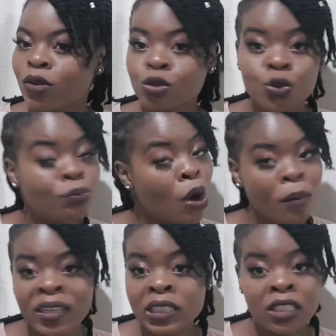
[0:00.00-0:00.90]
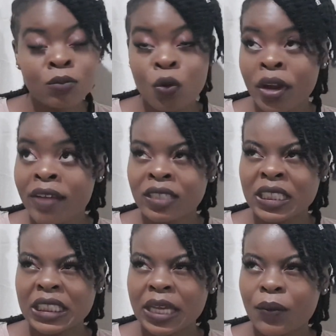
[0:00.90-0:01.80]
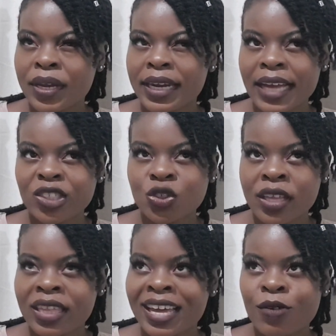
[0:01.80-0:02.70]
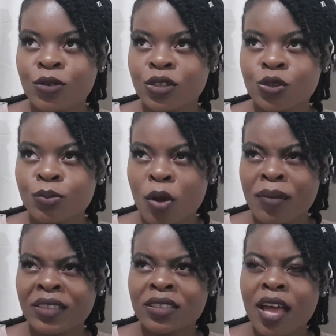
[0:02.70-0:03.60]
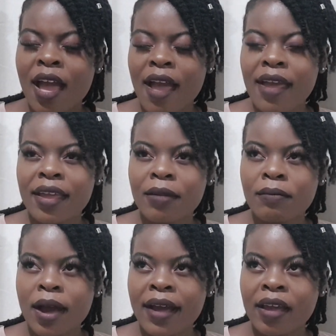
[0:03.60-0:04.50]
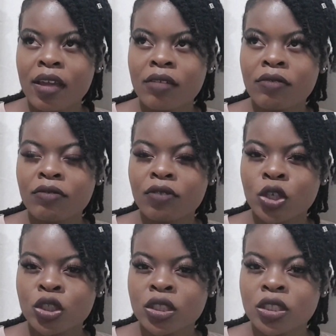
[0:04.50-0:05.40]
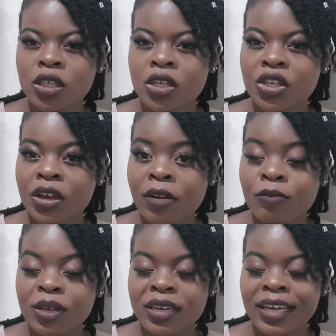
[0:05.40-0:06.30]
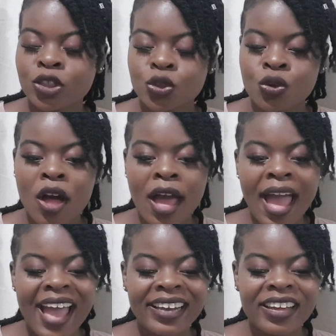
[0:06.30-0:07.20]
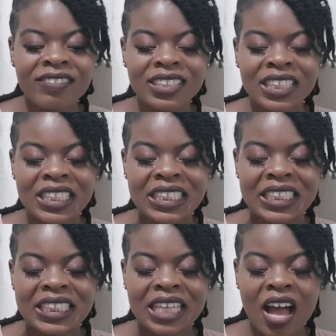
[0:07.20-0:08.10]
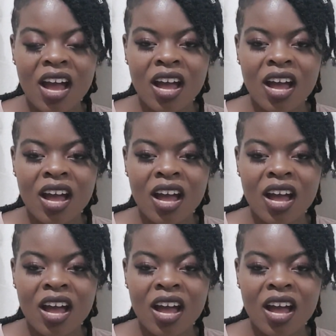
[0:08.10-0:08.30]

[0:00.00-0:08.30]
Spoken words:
don't do pomades anymore. Ever since I went natural, I think I only used pomades in my first year of being natural, and ever since